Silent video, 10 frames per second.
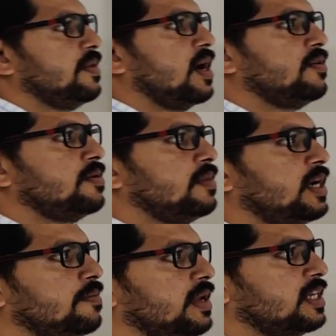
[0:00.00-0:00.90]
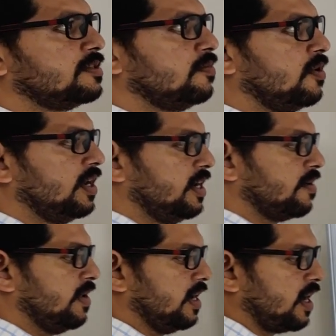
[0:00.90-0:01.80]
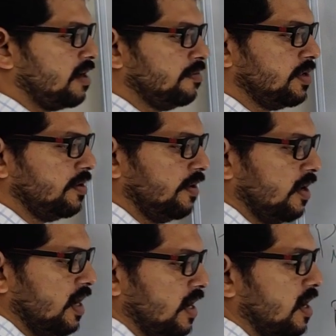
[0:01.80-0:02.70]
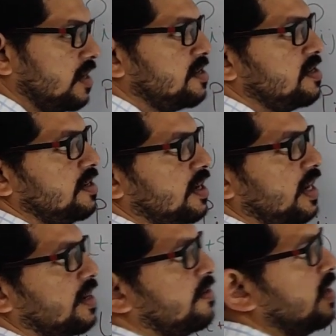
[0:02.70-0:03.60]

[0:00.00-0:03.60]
We have to multiply small interval time to transition rate.